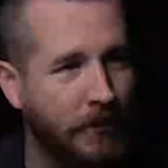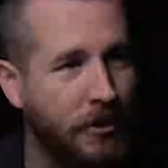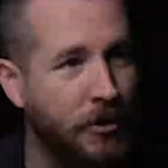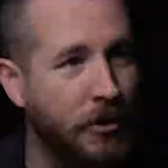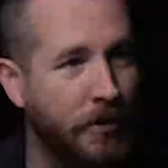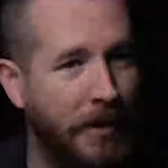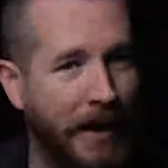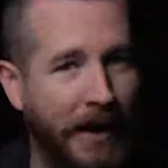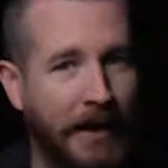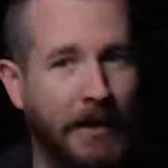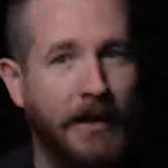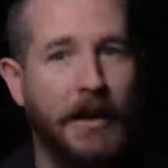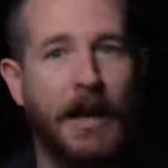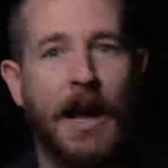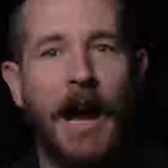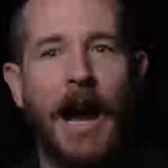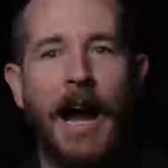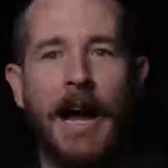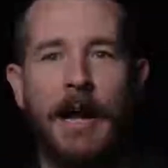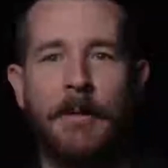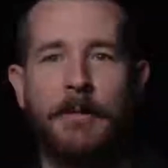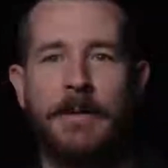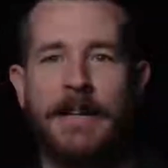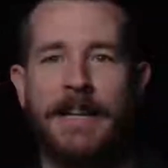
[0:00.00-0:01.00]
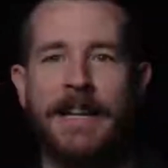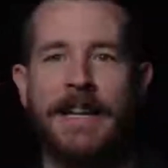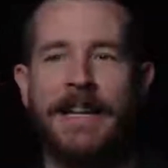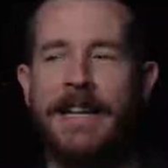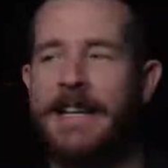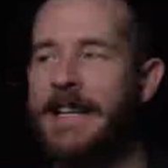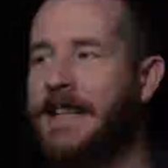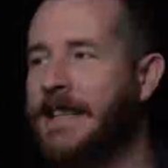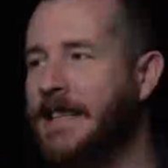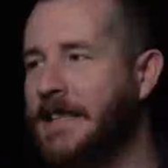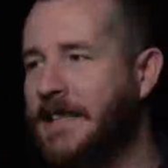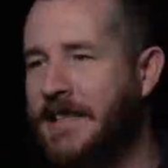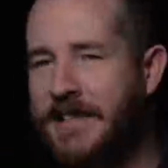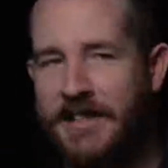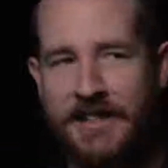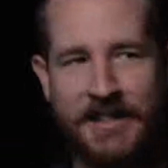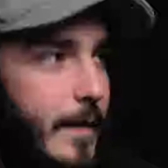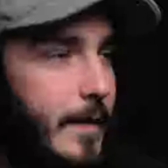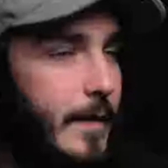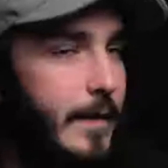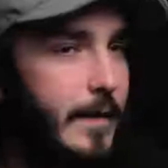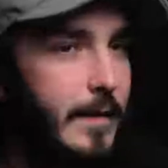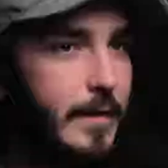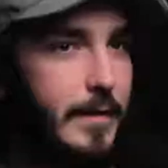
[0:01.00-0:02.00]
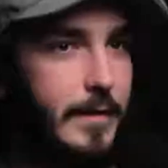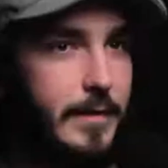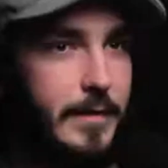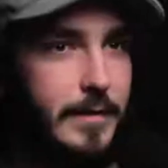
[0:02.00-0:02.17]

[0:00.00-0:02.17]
Too bad. I'm Kenny. This is Taylor.